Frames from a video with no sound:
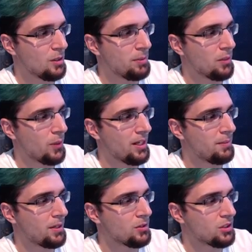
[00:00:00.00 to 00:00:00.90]
be a raiding
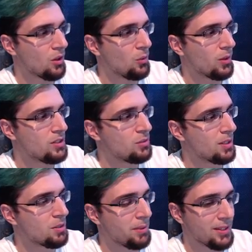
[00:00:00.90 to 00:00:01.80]
medal, so don't worry too
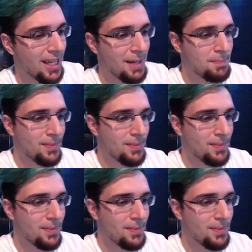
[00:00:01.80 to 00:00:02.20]
much about that.